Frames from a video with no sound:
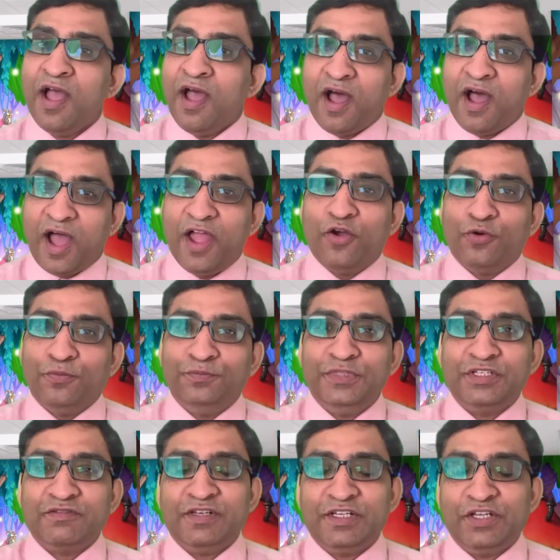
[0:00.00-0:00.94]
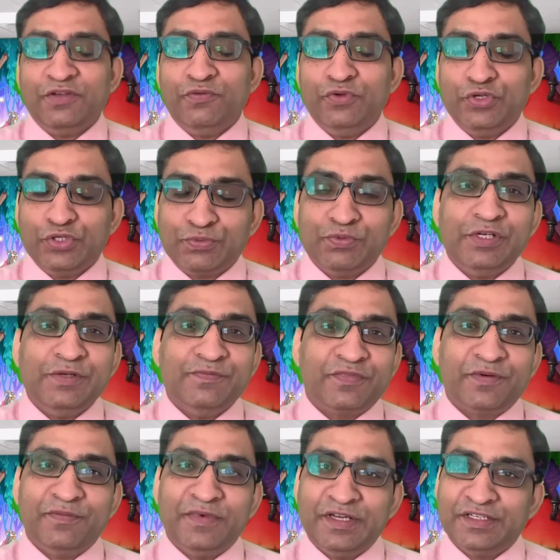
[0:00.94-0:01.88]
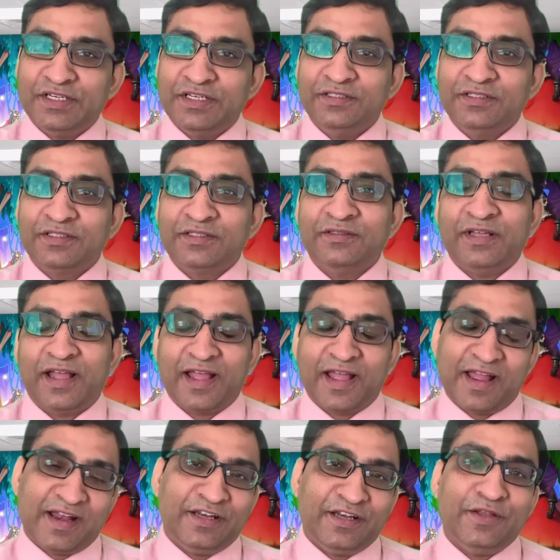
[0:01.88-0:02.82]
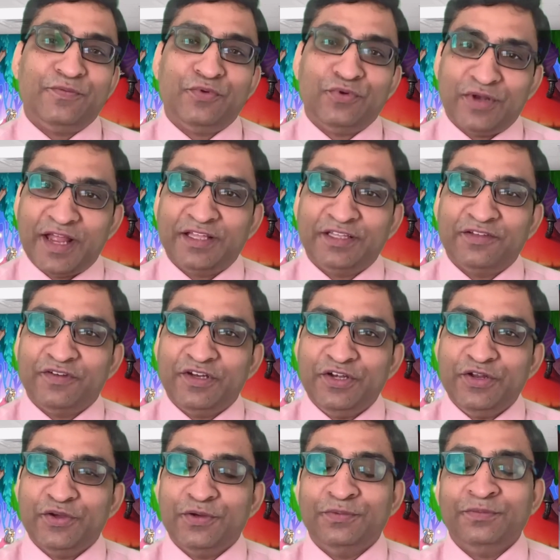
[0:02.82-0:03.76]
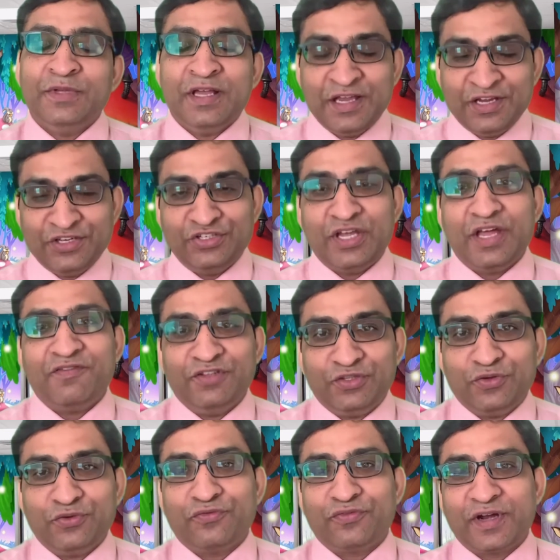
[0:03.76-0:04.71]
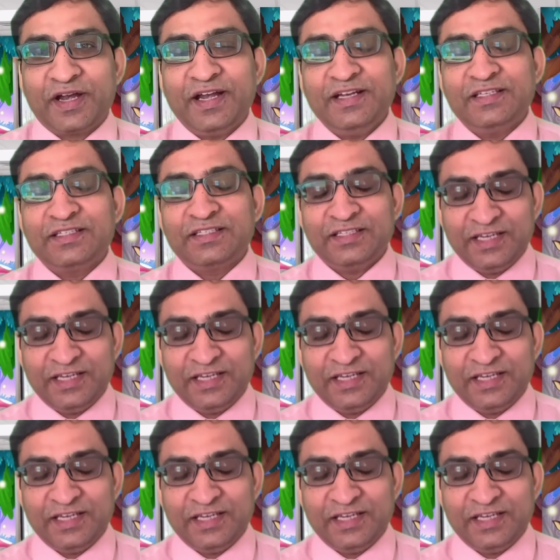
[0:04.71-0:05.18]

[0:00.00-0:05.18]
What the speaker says: I hope this will give you useful information, and if you like the video, share with your friends.